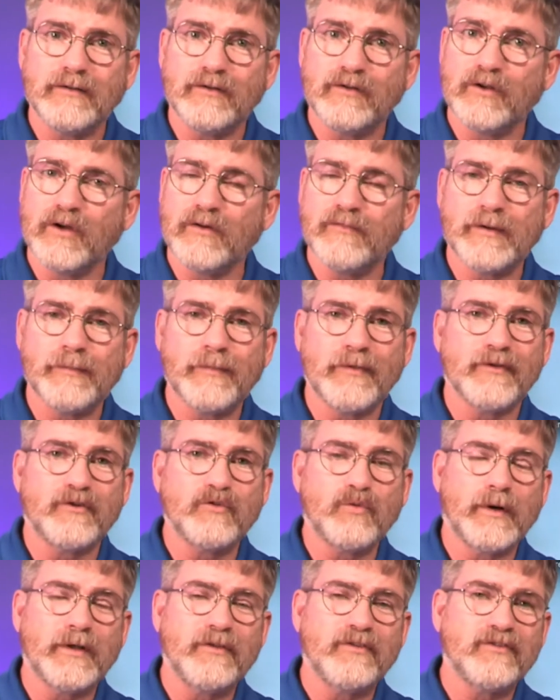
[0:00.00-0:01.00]
November the
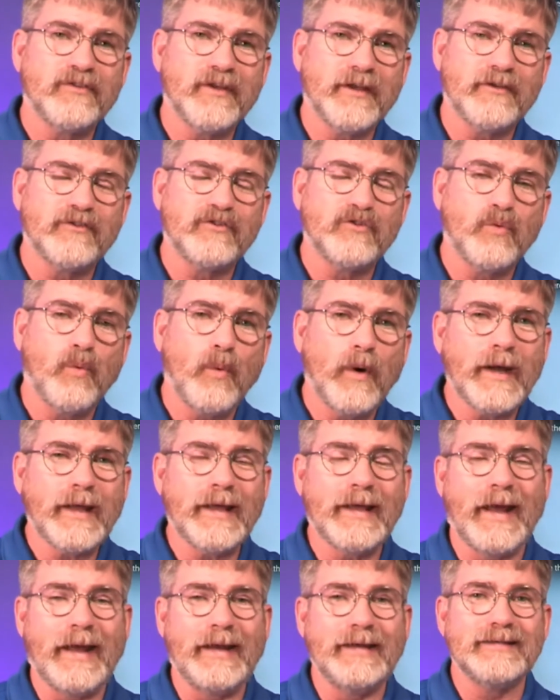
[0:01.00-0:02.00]
26th,
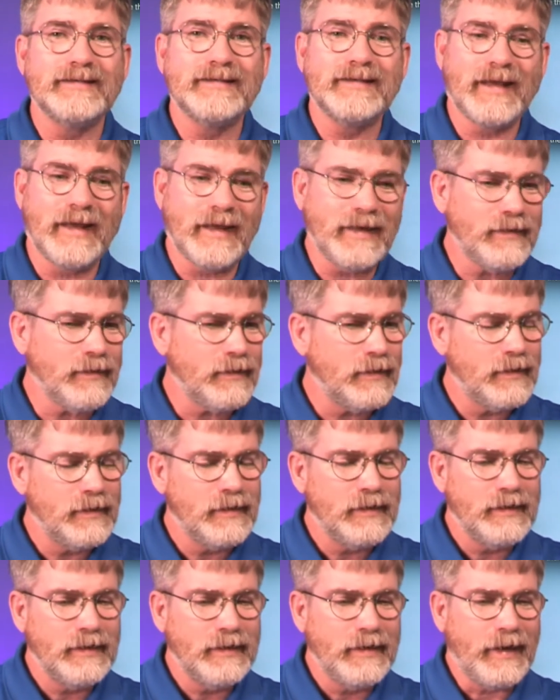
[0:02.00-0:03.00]
2018.
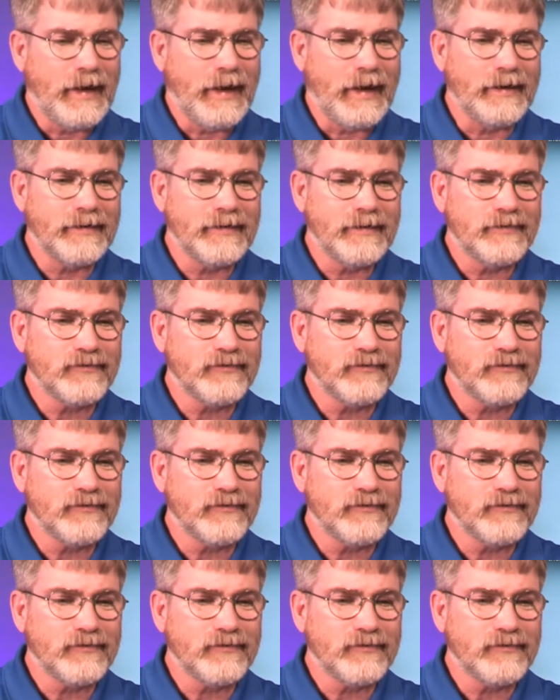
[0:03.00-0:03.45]
And